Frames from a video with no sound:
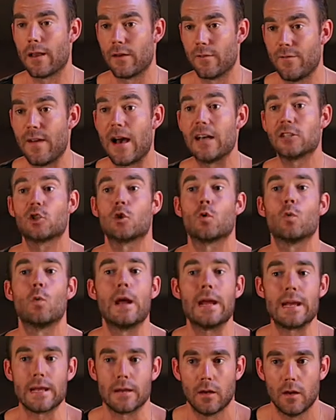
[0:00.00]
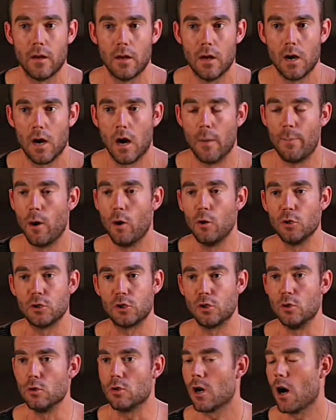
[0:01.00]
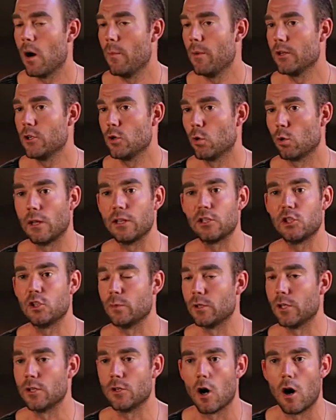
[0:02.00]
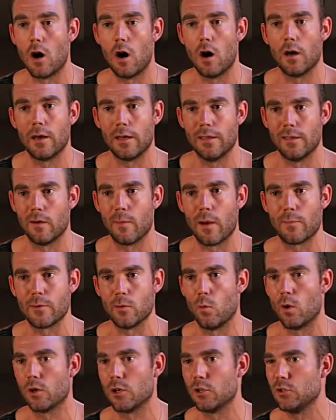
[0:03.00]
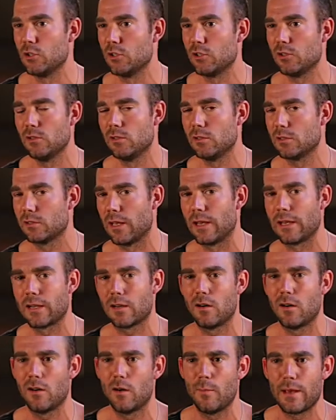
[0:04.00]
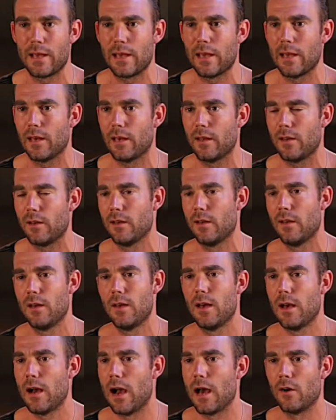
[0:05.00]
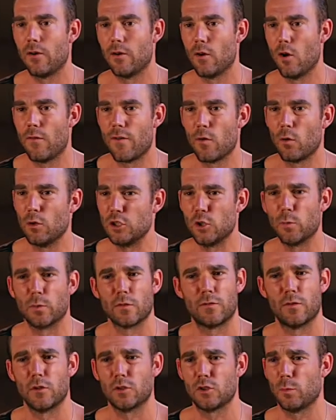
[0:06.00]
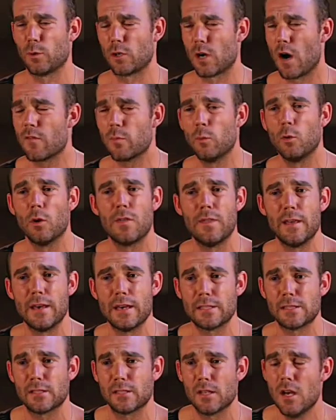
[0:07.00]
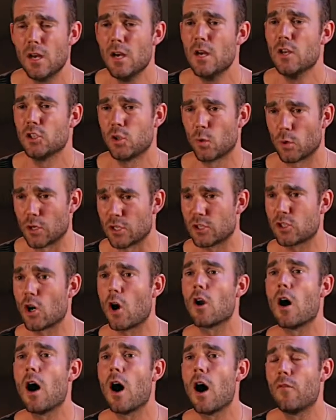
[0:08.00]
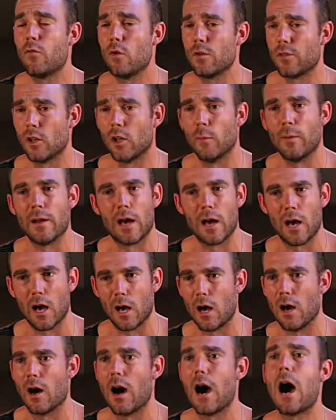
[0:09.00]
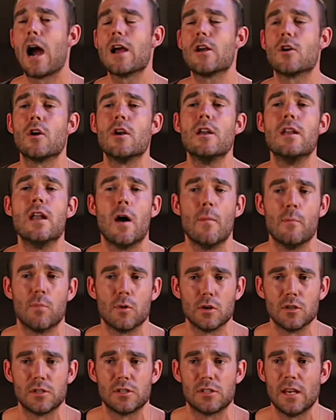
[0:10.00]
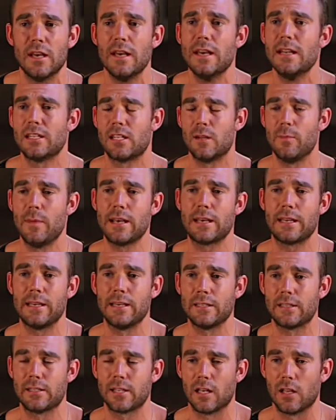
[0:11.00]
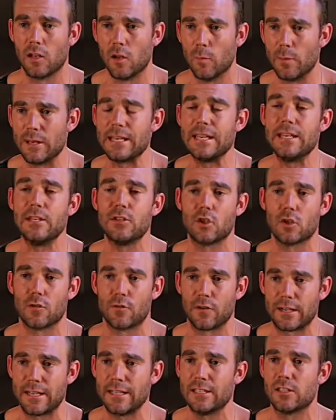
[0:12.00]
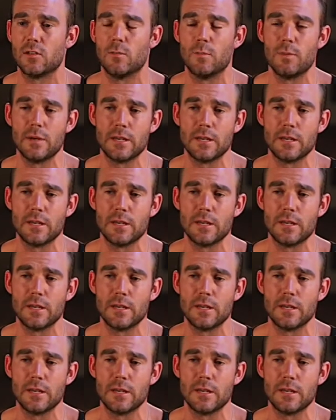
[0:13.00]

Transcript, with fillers: at a faster rate opposed to coming to a relationship with an adult and there might be one or two students like, oh man, I don't know if I really super, feel super comfortable with this. So we're gonna start off with a little bit uh, higher numbers to make it a little bit easier for kids to